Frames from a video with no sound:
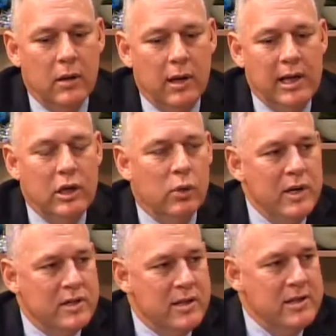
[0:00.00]

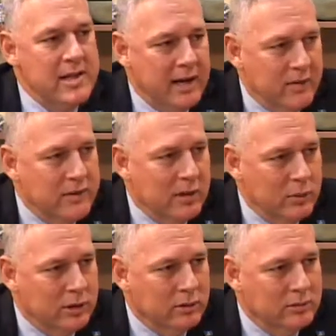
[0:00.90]
increase the debt of St.
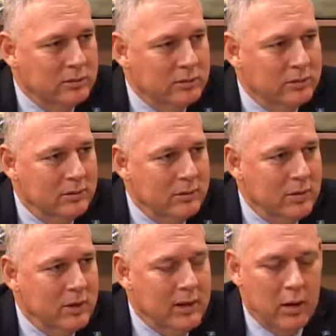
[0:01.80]
Lucia.
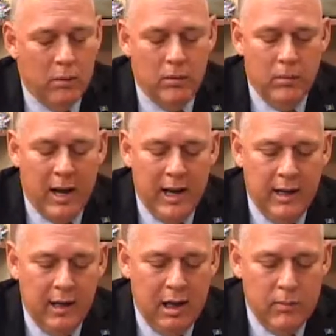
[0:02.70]
Now, by
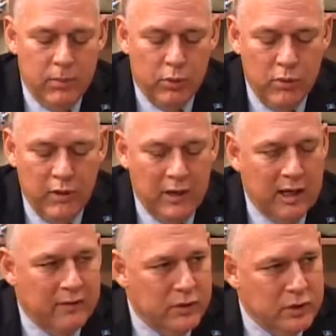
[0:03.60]
improving the
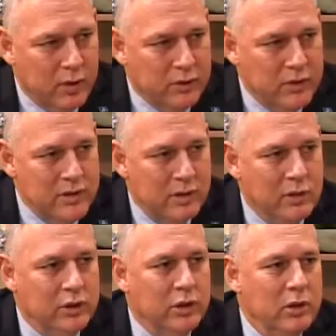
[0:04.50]
infrastructure in St.
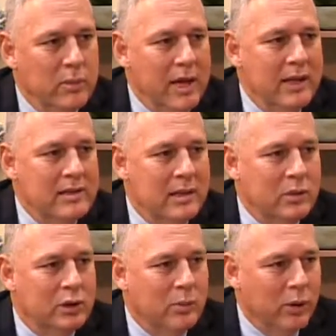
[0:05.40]
Lucia, you're making St.
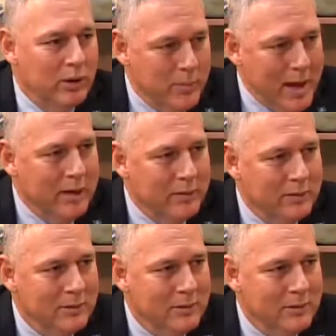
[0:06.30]
Lucia more competitive.